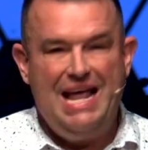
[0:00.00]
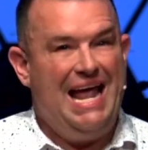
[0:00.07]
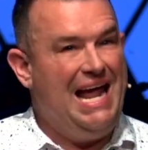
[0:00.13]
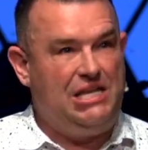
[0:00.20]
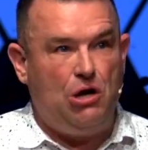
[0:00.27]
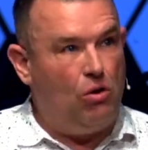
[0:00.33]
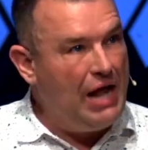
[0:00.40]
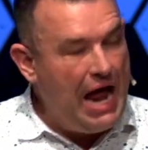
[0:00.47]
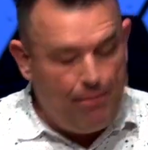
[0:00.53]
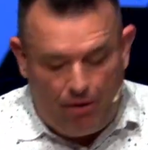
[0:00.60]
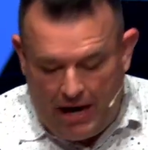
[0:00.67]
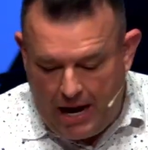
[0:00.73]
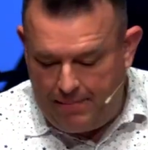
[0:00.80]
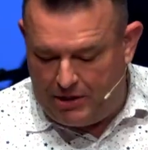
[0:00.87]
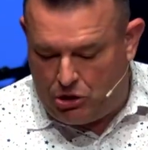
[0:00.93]
He told
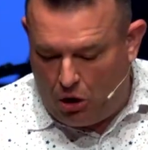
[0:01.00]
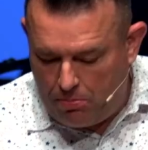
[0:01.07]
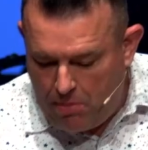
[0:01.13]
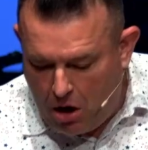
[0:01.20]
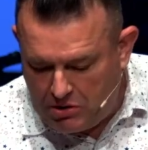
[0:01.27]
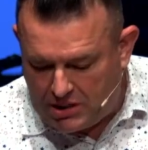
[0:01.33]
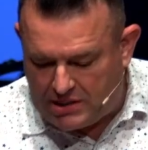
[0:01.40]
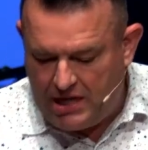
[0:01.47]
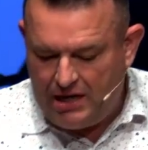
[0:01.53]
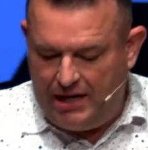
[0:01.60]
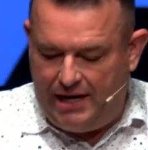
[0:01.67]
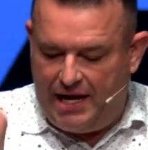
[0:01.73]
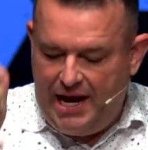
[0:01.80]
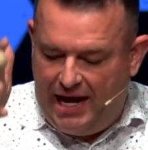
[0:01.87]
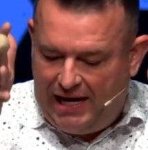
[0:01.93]
Abraham, he told Moses,
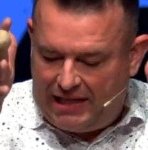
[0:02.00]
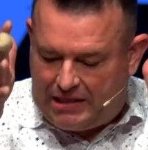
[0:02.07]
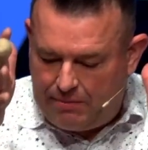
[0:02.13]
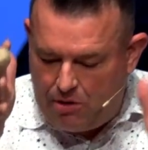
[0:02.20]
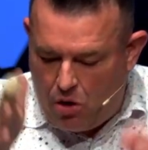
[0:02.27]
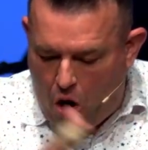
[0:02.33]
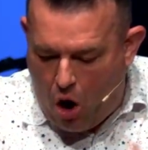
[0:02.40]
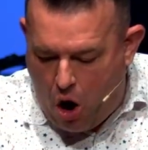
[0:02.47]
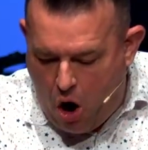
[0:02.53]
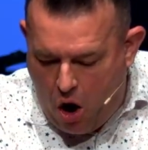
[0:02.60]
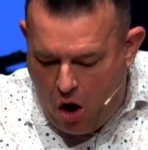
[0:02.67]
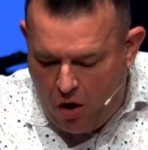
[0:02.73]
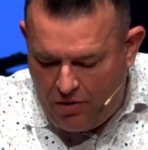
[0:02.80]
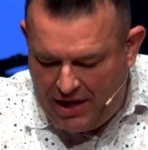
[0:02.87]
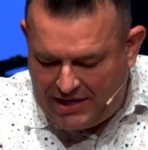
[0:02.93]
he let them know
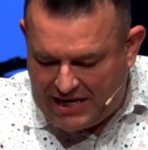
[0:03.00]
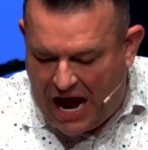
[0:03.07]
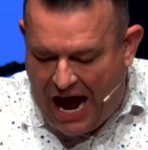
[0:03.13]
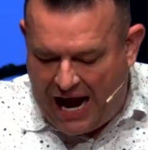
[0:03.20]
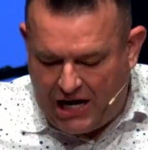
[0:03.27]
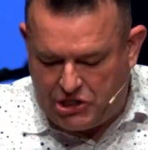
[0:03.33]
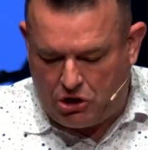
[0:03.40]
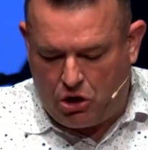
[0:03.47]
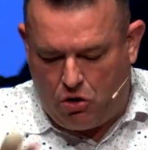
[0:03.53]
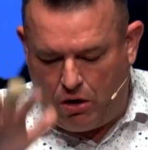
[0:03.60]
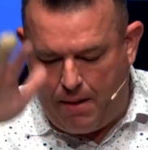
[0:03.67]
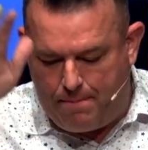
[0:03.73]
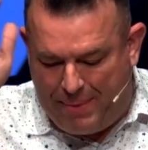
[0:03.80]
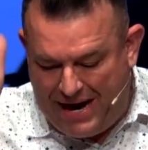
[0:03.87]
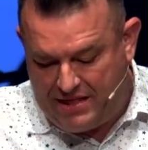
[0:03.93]
all these ites are
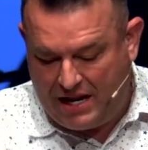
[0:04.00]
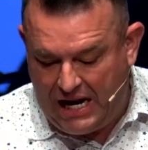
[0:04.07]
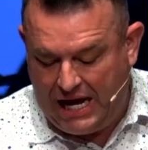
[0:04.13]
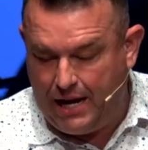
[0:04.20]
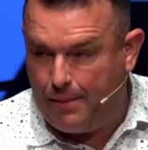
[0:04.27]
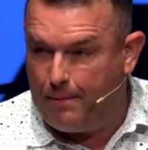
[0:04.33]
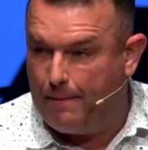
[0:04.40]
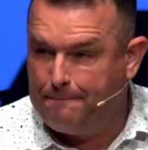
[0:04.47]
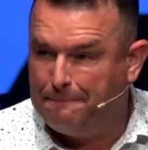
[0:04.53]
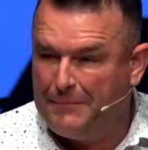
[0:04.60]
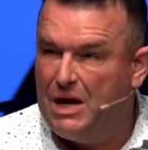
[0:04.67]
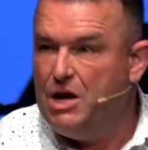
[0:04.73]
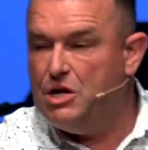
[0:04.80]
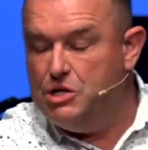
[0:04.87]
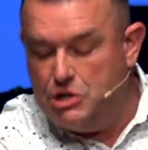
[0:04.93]
going to be in the land.
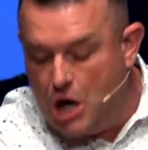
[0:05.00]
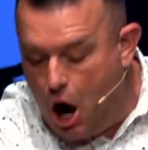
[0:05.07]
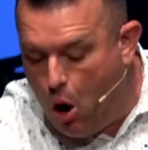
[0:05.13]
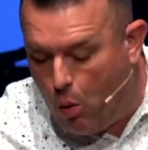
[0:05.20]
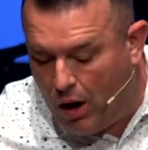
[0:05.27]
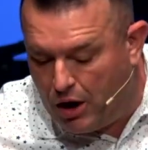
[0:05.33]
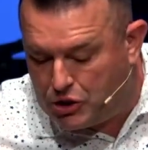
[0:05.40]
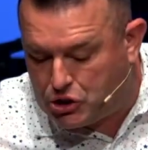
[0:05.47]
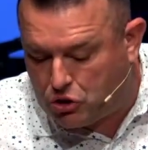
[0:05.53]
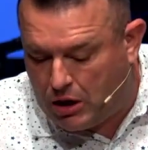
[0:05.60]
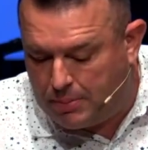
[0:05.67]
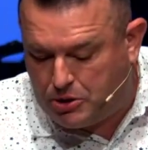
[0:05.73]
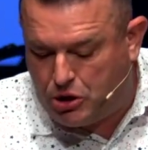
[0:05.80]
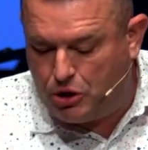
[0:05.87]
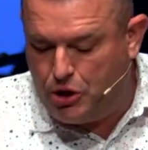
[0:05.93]
Nowhere in
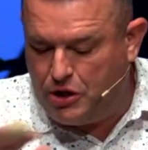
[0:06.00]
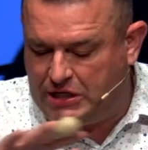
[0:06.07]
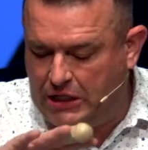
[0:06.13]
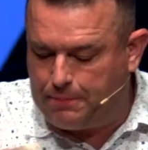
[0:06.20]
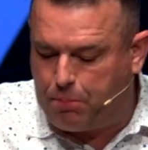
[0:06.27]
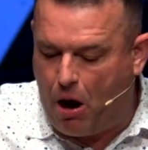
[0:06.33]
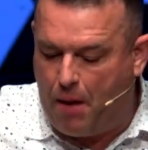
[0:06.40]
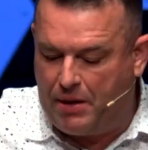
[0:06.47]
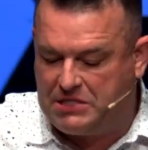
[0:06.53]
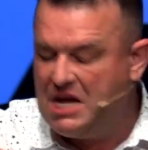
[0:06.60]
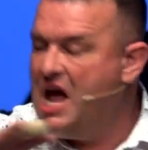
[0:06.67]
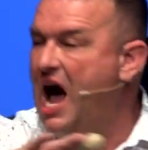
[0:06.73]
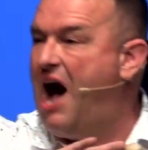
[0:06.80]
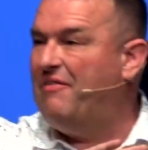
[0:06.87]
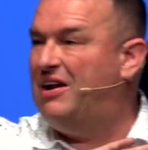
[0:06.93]
scripture do you see the promise
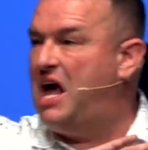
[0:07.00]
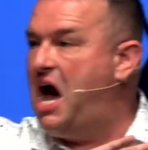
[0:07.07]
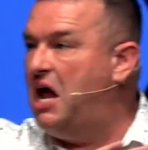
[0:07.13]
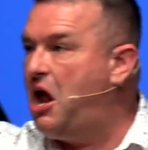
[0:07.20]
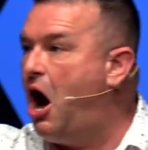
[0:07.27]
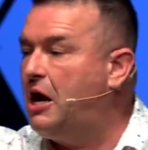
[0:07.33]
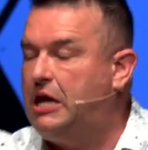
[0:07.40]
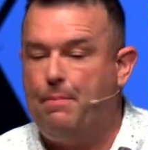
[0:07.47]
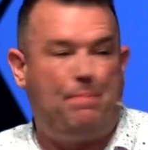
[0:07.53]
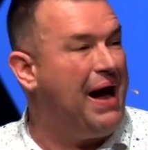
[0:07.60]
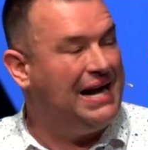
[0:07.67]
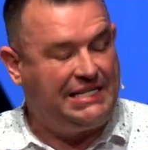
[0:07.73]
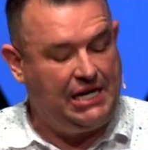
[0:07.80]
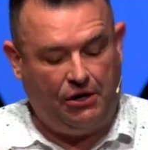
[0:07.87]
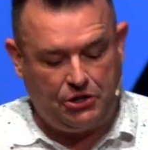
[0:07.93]
of an
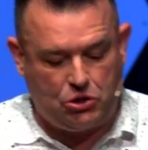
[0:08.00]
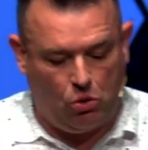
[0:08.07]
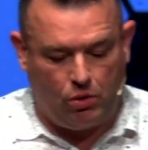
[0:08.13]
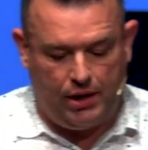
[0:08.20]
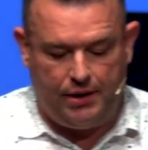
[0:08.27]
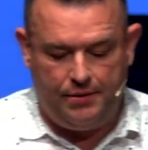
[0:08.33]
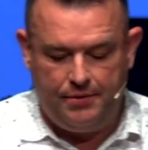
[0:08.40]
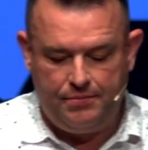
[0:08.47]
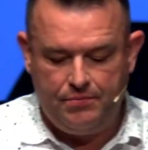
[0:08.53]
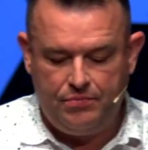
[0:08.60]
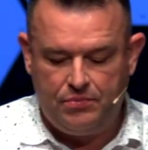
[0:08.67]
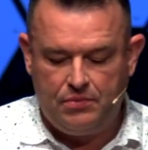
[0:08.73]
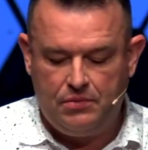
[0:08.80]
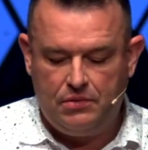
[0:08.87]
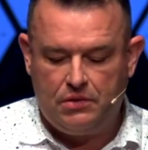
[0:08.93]
unoccupied territory.
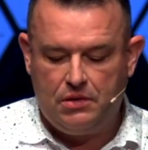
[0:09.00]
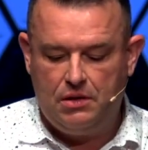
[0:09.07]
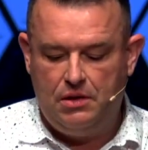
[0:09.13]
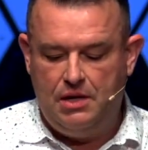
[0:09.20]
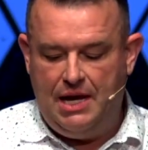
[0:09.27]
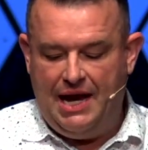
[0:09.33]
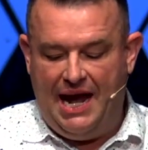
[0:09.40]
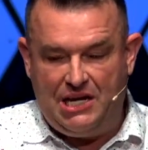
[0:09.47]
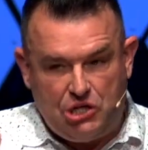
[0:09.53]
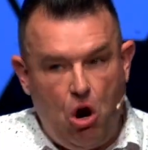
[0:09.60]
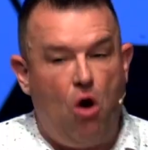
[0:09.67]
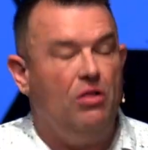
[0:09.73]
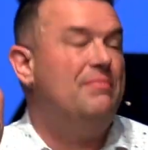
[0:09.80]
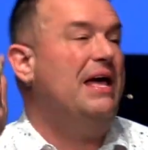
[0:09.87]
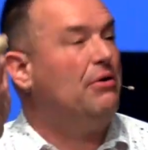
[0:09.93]
Okay. He
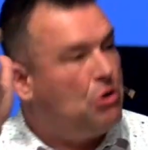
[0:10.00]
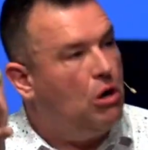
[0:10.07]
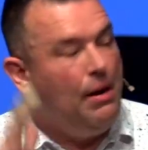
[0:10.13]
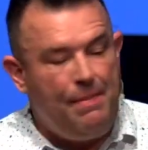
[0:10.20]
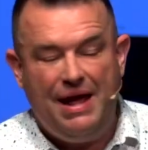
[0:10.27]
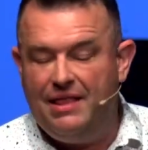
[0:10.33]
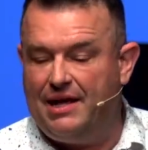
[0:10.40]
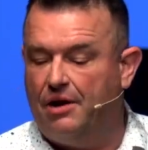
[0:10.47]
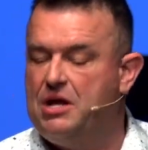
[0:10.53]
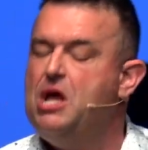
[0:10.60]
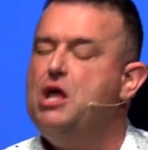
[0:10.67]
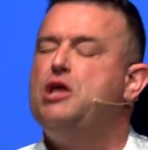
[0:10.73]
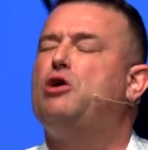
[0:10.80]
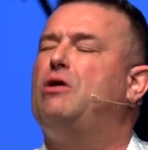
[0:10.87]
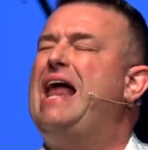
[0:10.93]
told them they were going to be there.
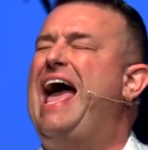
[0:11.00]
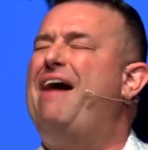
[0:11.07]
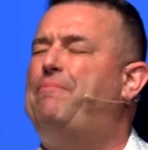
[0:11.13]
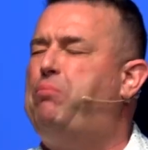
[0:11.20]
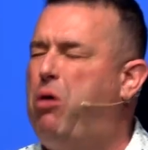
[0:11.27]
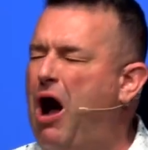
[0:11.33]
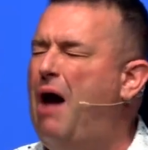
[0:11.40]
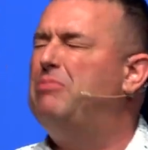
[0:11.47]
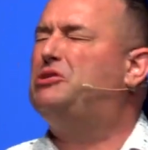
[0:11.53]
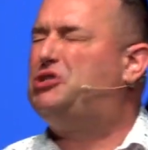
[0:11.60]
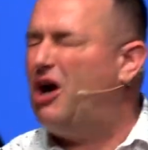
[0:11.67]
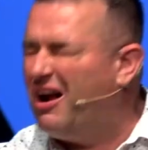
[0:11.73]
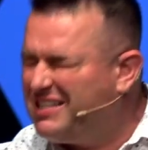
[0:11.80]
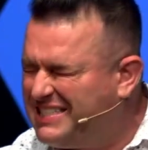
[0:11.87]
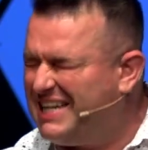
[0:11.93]
You're going to have problems.
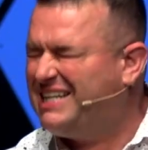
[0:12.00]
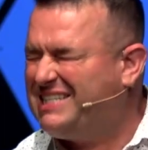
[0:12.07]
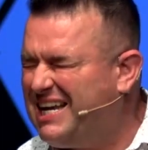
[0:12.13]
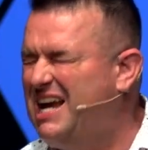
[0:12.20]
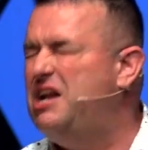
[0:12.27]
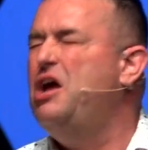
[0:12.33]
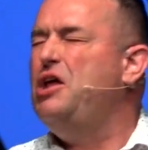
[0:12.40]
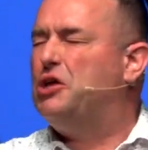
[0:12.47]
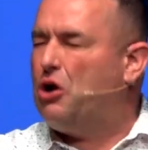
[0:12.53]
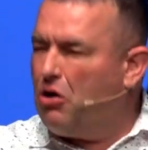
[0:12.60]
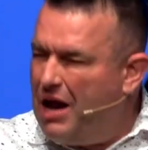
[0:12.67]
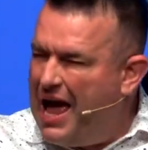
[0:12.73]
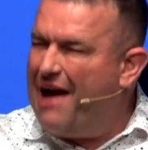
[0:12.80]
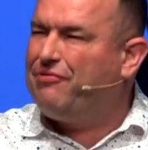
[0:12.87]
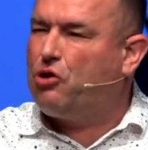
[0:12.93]
John 16, you're
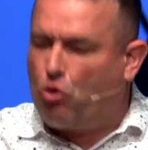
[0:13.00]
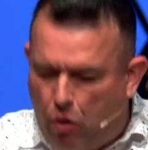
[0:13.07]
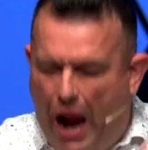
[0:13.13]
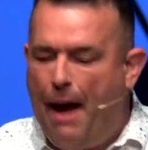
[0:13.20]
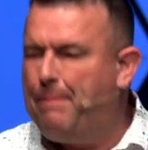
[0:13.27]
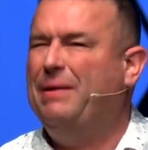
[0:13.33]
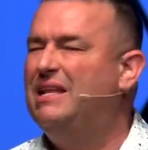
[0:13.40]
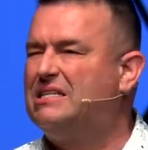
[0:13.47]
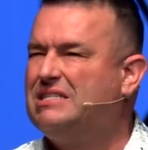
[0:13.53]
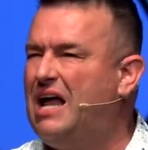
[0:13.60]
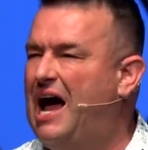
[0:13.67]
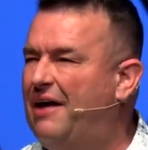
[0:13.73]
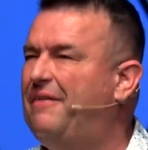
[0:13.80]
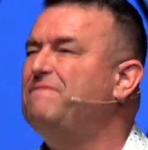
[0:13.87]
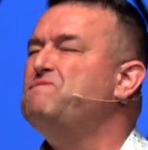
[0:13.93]
going to have crap in this
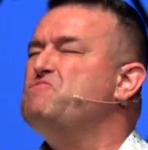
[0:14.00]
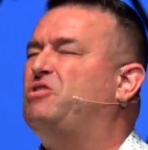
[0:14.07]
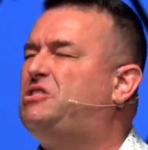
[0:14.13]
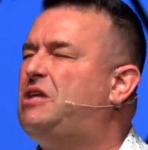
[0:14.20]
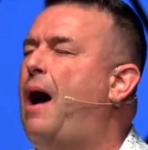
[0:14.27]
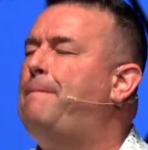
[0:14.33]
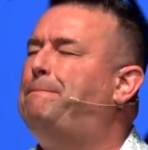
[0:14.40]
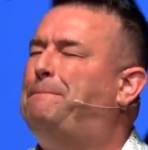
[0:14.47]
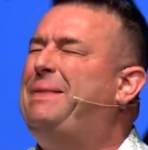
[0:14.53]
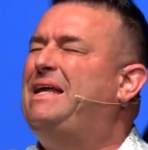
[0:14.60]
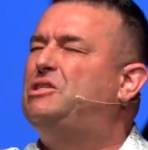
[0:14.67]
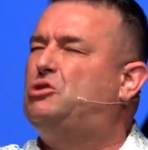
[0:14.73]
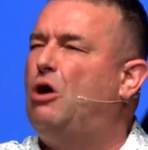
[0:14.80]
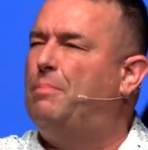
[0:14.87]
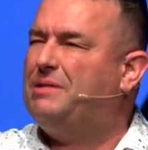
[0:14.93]
life. Stop
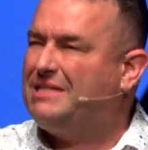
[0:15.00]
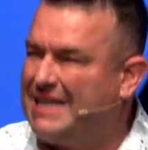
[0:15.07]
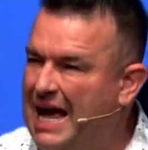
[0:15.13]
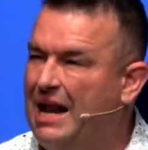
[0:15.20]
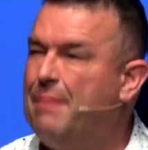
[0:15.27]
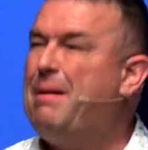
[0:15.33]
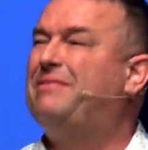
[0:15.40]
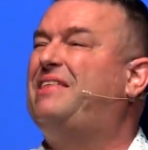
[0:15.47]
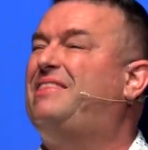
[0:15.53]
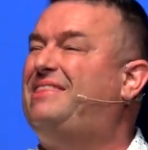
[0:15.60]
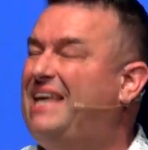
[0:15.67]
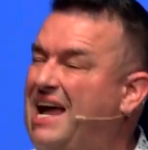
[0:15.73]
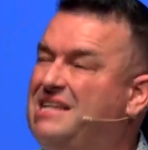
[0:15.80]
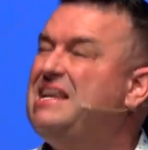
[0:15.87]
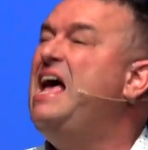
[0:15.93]
being so upset about the
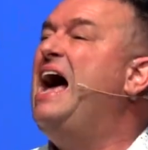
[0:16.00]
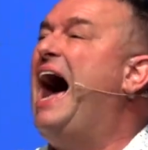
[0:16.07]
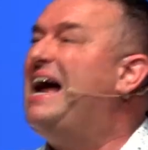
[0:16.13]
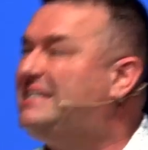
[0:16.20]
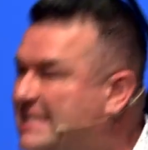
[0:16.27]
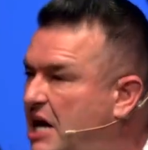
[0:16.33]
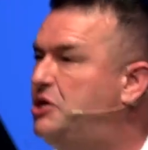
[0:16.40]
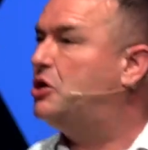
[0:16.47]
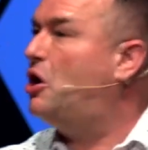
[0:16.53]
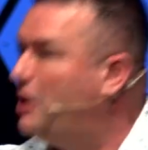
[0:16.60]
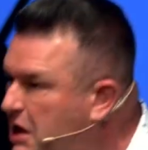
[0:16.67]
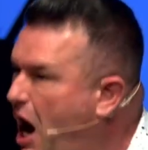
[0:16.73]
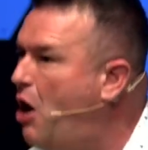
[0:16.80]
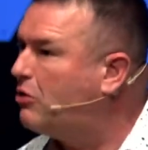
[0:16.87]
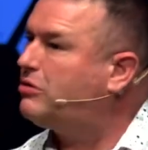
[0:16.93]
thief I said you're going
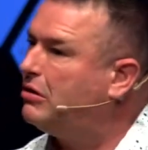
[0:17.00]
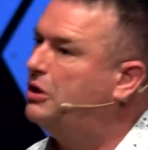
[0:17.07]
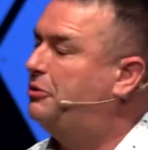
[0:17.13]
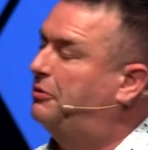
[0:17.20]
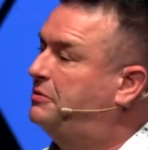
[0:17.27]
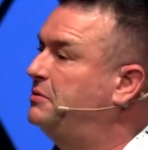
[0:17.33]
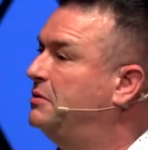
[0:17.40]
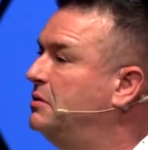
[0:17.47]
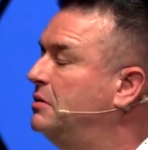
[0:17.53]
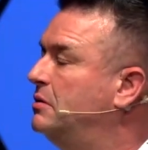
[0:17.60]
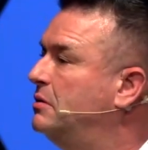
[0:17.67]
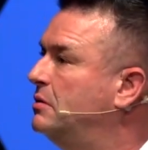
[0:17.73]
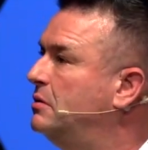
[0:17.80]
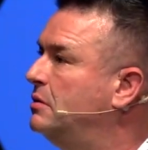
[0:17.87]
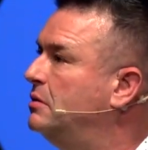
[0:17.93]
to go through.
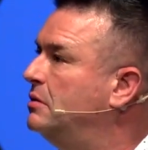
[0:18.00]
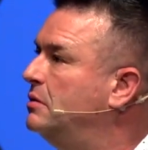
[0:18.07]
Yeah.